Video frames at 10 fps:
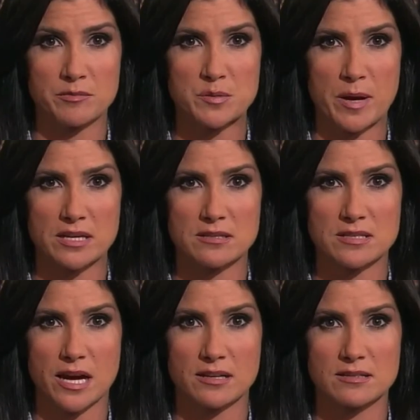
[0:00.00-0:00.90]
was passed
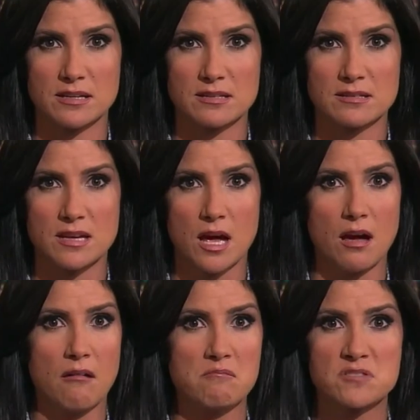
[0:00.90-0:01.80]
in Texas,
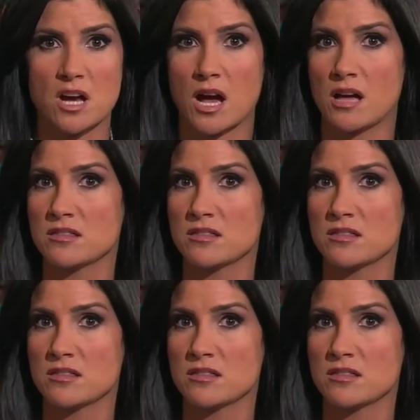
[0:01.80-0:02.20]
John,